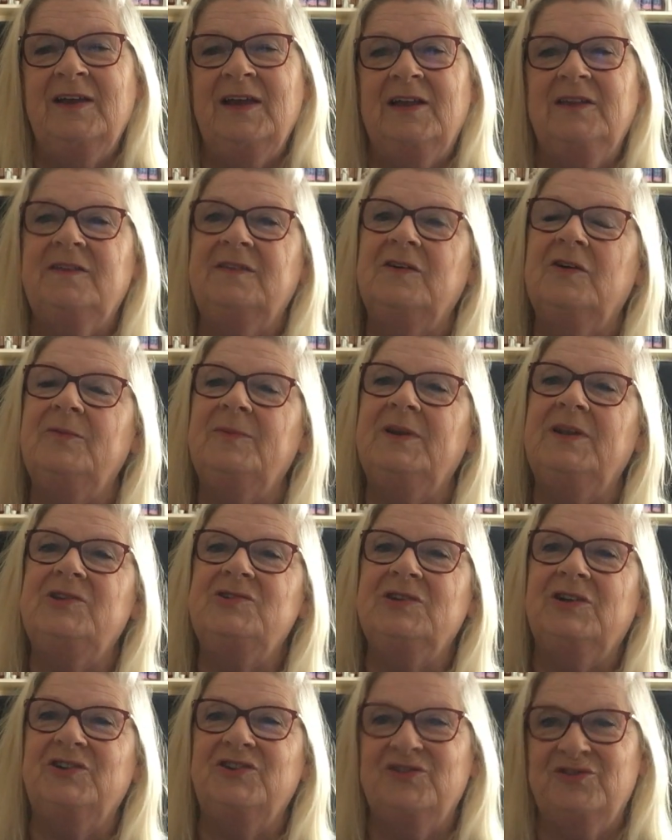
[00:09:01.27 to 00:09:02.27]
and so many
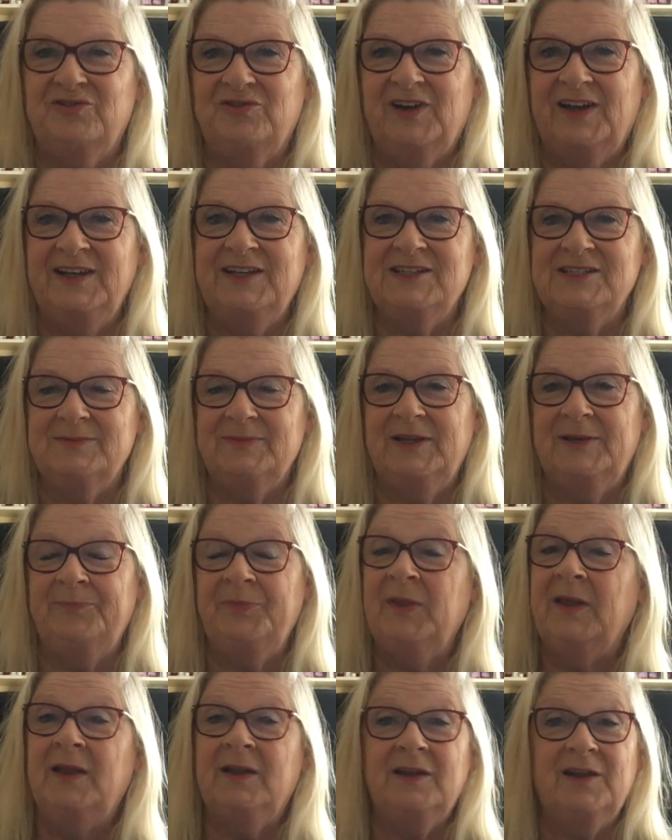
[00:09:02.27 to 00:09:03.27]
children write to me,
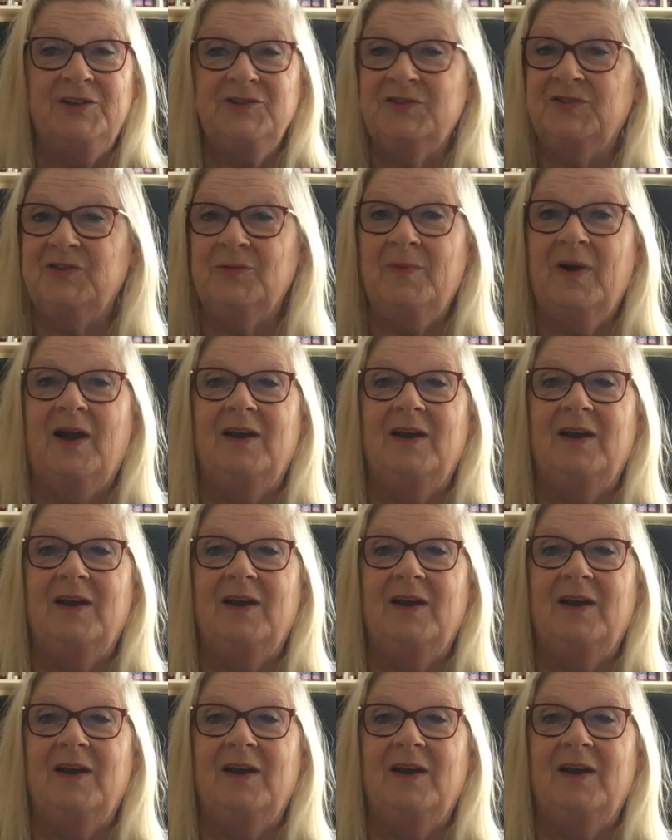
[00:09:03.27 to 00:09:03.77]
not just from